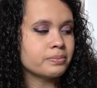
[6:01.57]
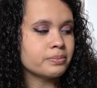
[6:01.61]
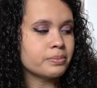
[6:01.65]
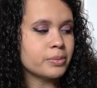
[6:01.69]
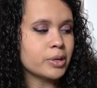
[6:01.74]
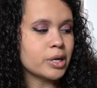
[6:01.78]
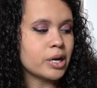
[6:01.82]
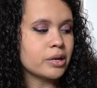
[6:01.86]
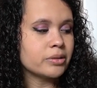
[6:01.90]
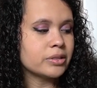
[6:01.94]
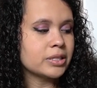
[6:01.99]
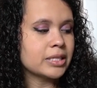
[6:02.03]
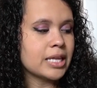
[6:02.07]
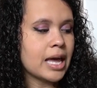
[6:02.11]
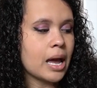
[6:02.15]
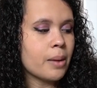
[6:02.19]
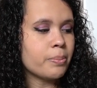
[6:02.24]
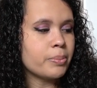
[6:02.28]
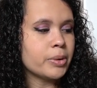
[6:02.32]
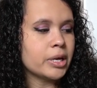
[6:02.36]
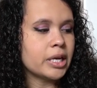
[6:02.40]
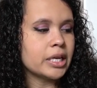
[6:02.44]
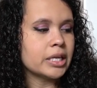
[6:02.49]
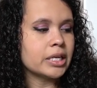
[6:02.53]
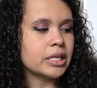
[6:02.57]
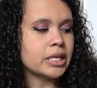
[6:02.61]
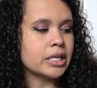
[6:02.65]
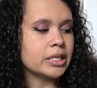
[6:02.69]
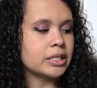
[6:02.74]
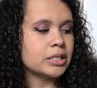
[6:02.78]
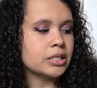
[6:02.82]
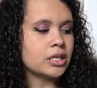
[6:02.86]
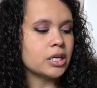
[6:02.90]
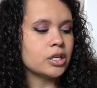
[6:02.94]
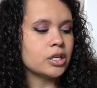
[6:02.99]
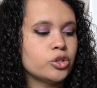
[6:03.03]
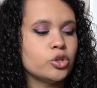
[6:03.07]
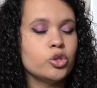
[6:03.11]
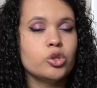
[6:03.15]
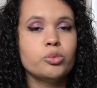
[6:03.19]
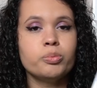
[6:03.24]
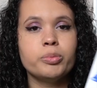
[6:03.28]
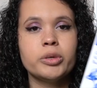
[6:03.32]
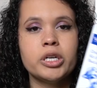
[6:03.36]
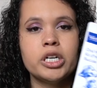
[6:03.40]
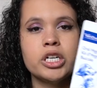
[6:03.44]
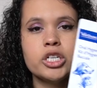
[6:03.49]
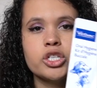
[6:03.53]
pronounce that, but it's
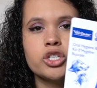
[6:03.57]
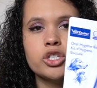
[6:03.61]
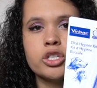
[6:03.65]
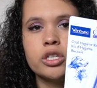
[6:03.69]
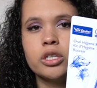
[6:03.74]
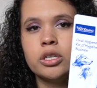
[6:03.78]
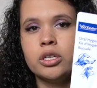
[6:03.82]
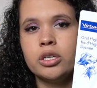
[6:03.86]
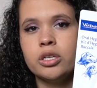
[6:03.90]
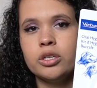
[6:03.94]
toothbrush,